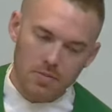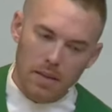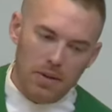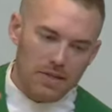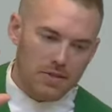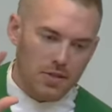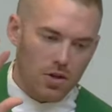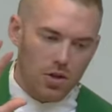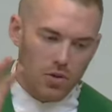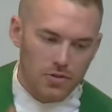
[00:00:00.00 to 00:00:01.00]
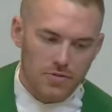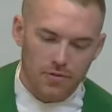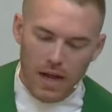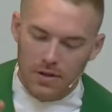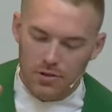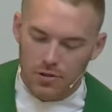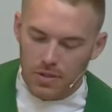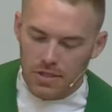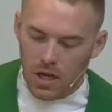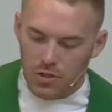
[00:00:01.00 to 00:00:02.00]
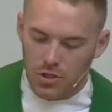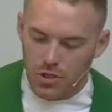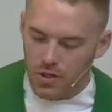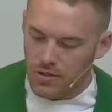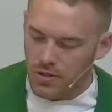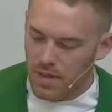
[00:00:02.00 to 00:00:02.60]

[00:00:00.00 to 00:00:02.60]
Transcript: or maybe it's a close friend who is unchurched,